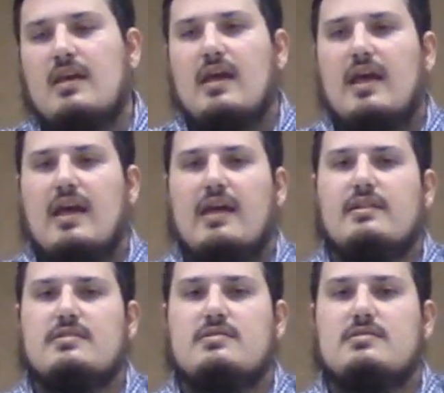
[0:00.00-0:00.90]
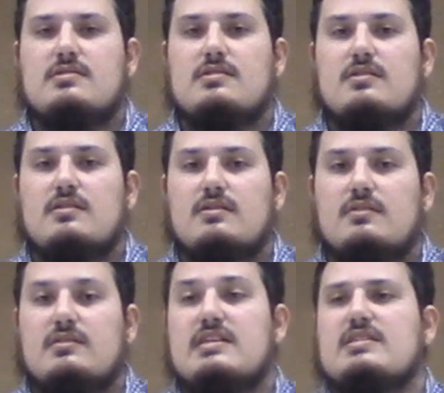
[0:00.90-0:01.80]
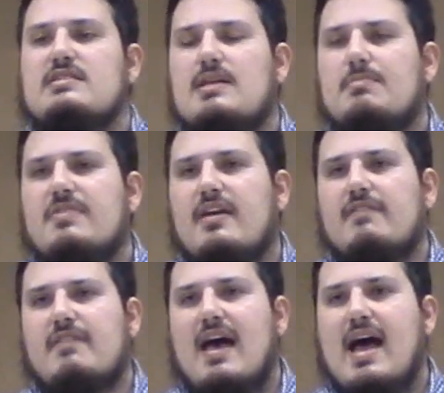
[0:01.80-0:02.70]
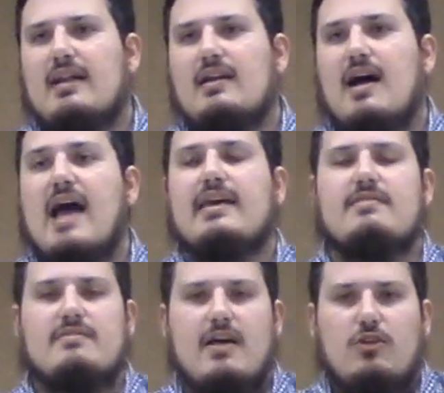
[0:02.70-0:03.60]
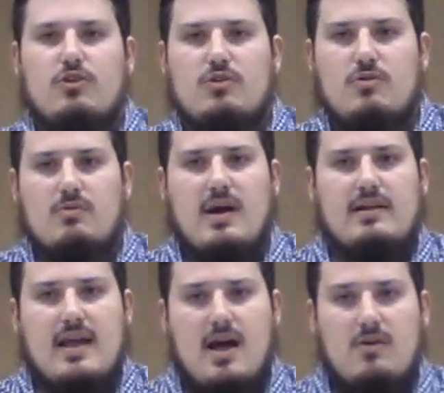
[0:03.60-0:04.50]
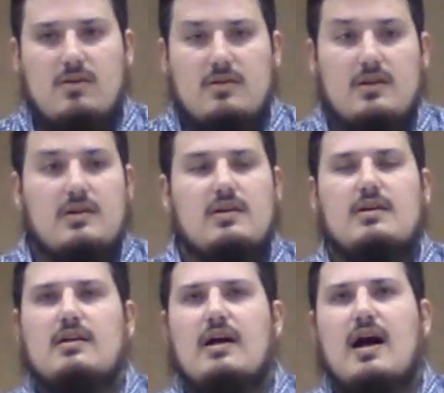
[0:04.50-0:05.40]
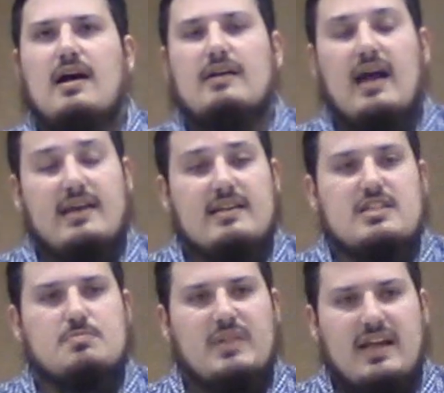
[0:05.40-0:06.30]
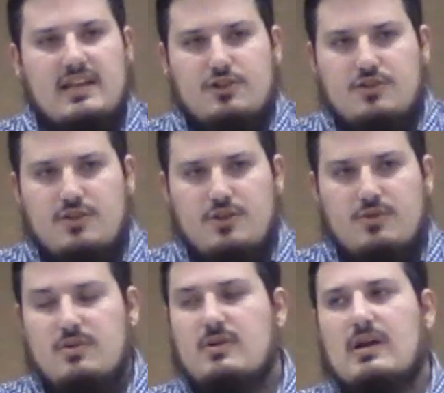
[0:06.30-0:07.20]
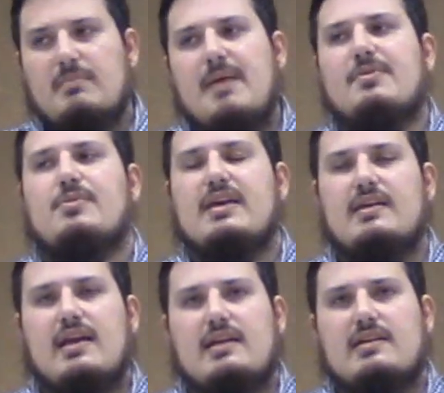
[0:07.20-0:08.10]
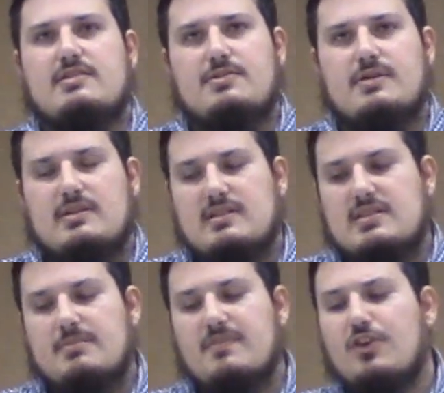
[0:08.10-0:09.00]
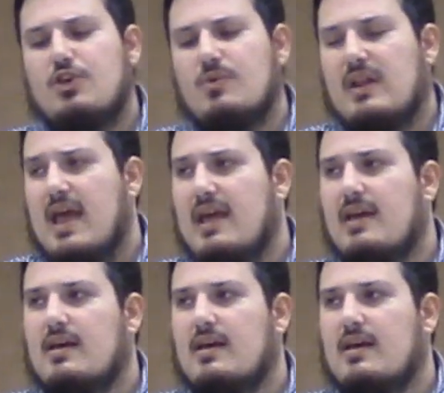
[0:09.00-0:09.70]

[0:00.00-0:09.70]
And this is something that I can tell you right now. I can explain it to you, and maybe we can get into it in some of the Q&A.